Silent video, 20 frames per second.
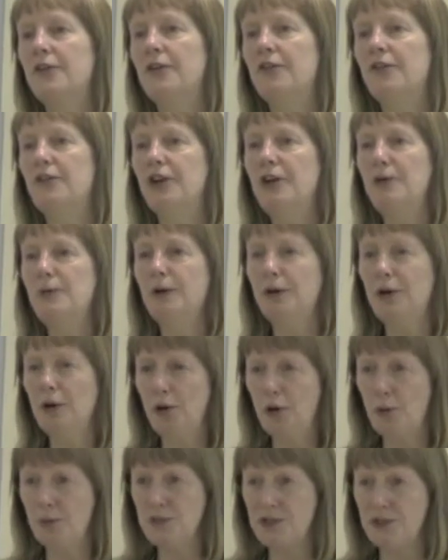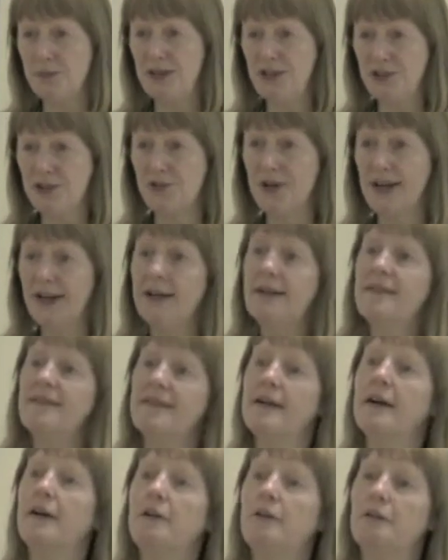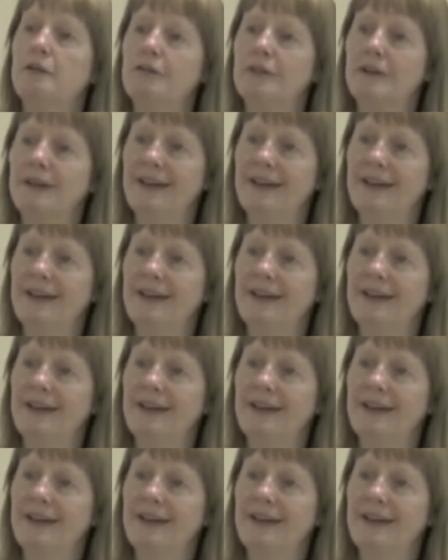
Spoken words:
as you would hope to be treated yourself.